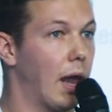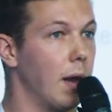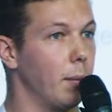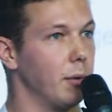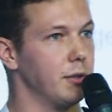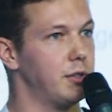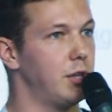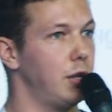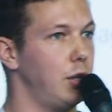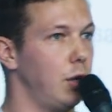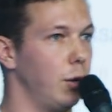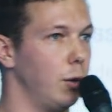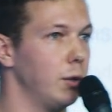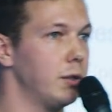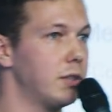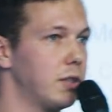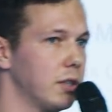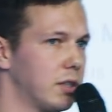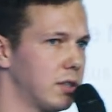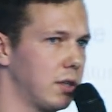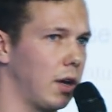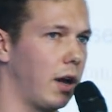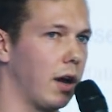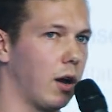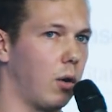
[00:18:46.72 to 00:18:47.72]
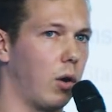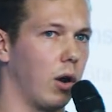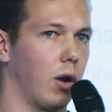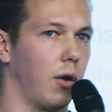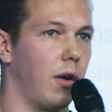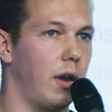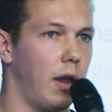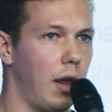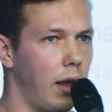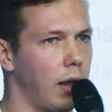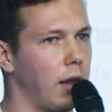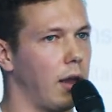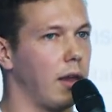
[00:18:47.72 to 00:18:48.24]
able to use to start
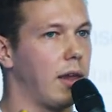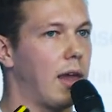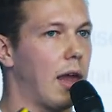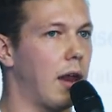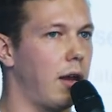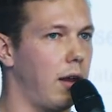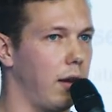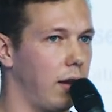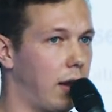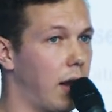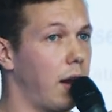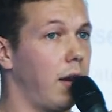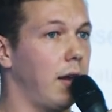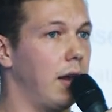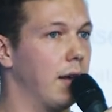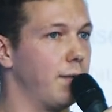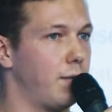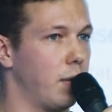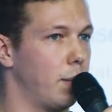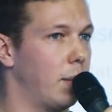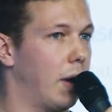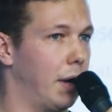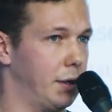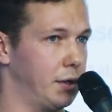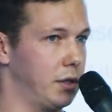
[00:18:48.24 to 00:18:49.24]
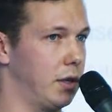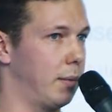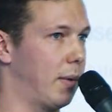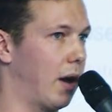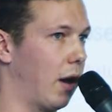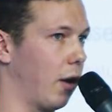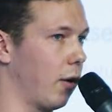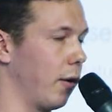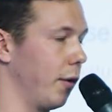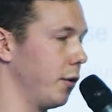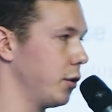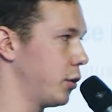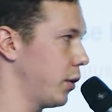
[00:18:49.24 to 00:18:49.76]
querying and getting information
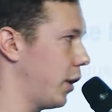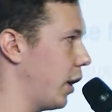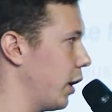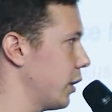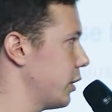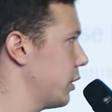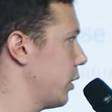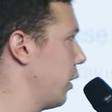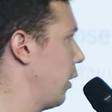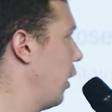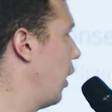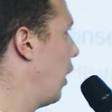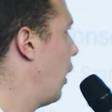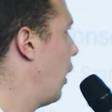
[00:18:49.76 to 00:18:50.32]
about contracts.